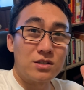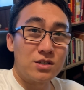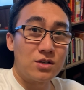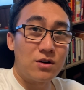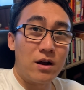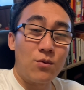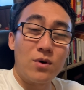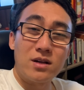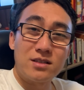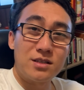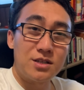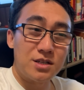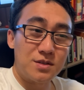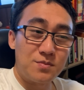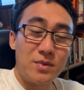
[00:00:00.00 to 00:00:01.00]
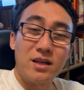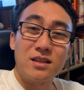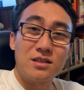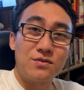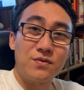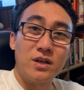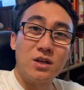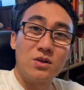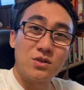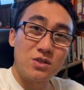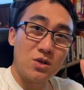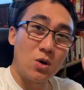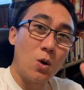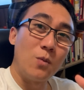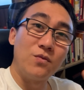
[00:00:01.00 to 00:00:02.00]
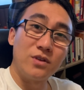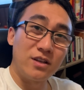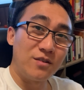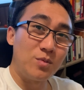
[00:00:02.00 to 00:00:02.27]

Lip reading: so I wanted to just make this video so hopefully